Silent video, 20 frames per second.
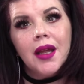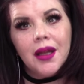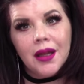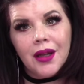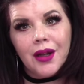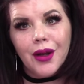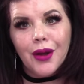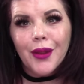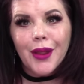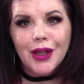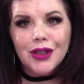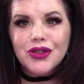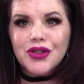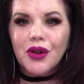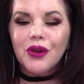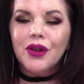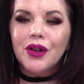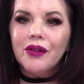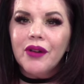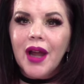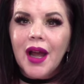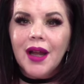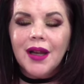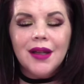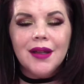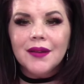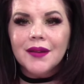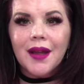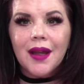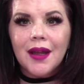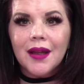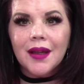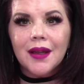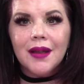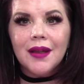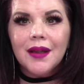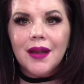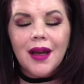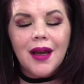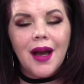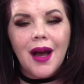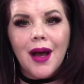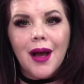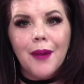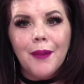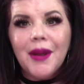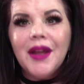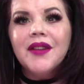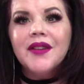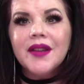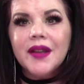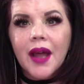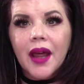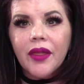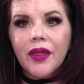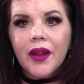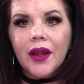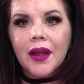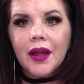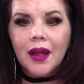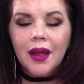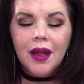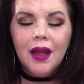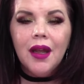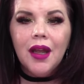You know, like joking around. He's like, it's nothing.